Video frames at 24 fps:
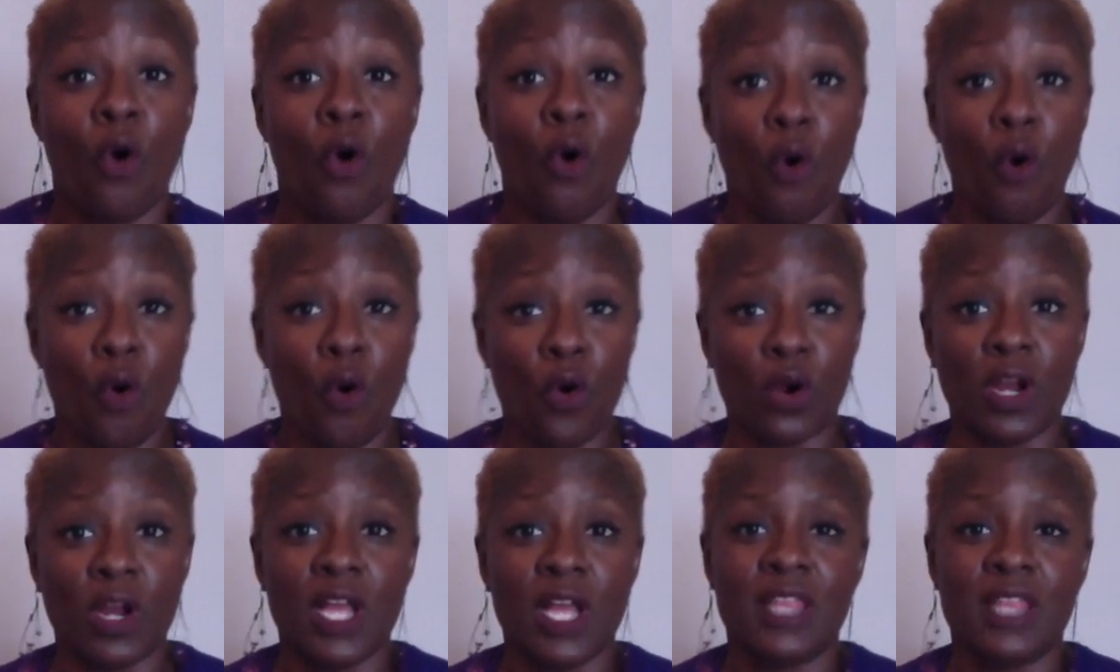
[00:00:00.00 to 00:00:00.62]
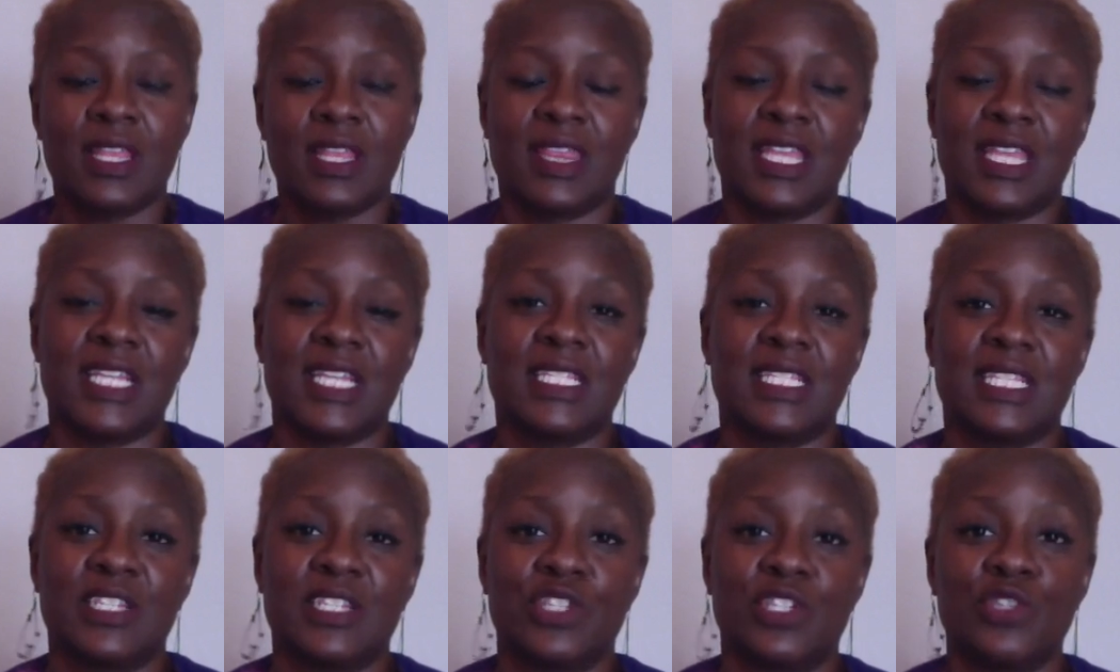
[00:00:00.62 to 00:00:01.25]
or the
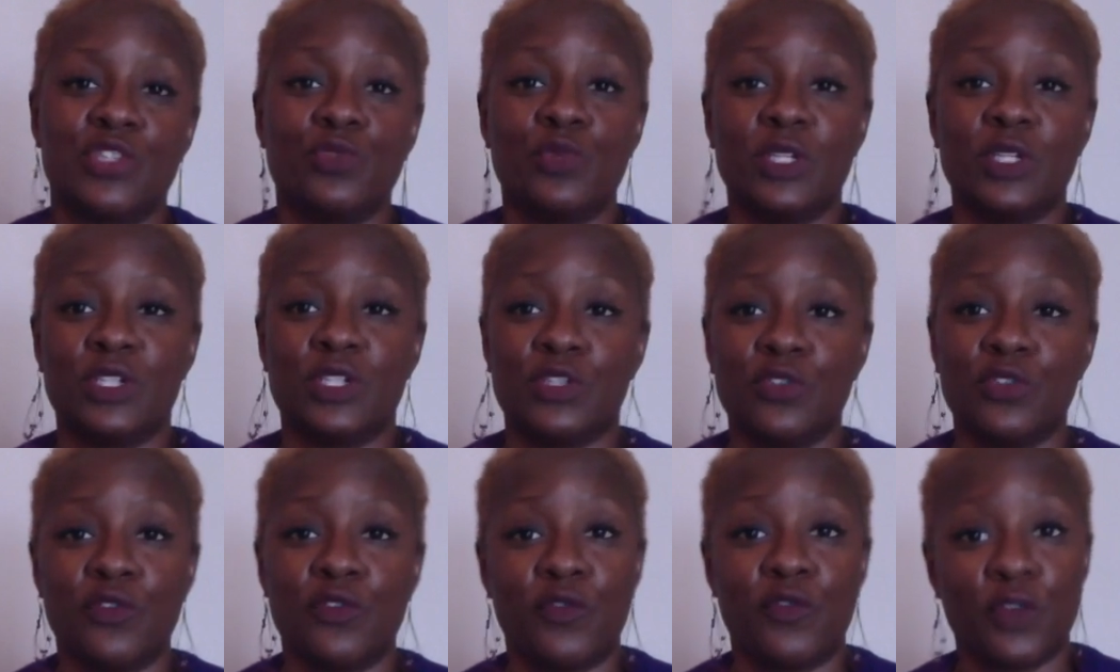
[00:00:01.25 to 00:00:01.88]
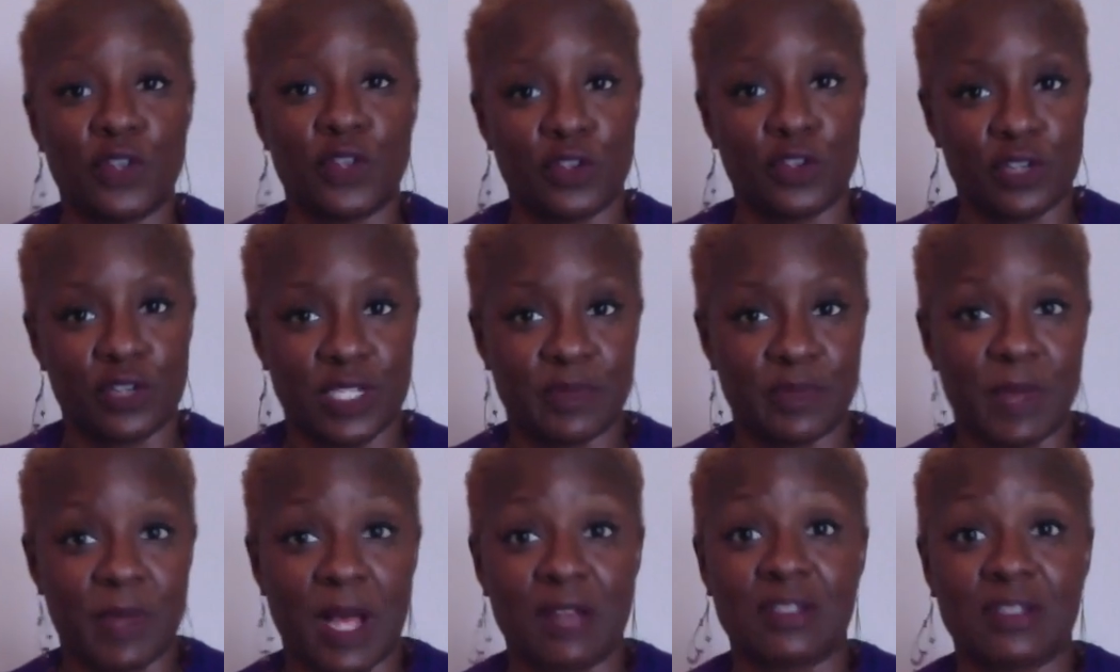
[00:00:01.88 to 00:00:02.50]
things that you would do for your
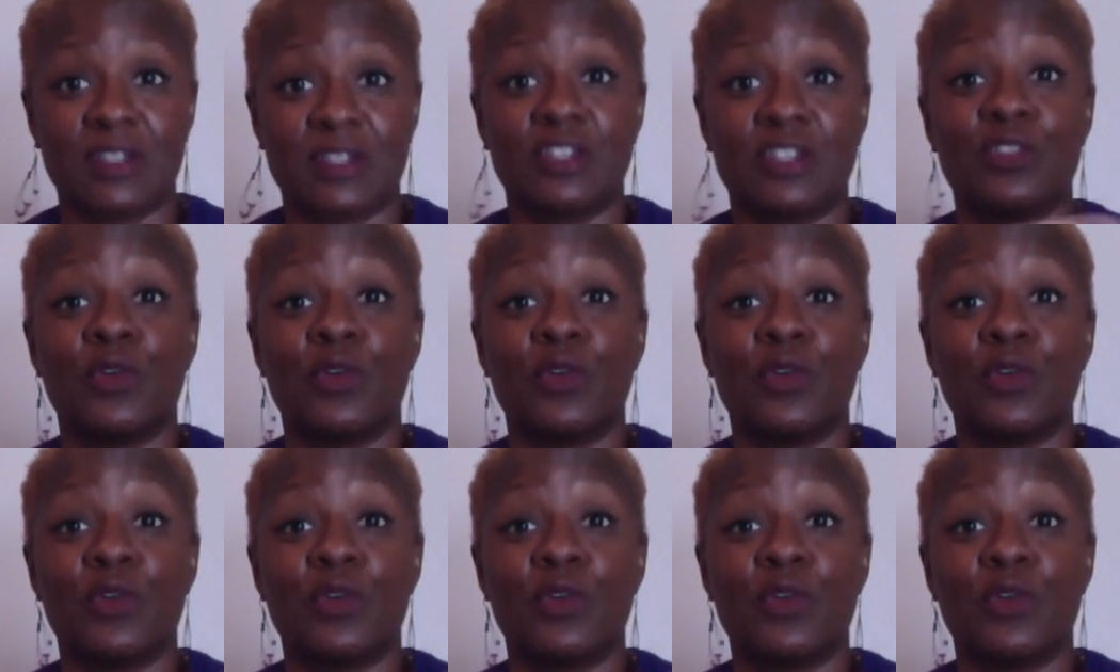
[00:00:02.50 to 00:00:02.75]
spouse,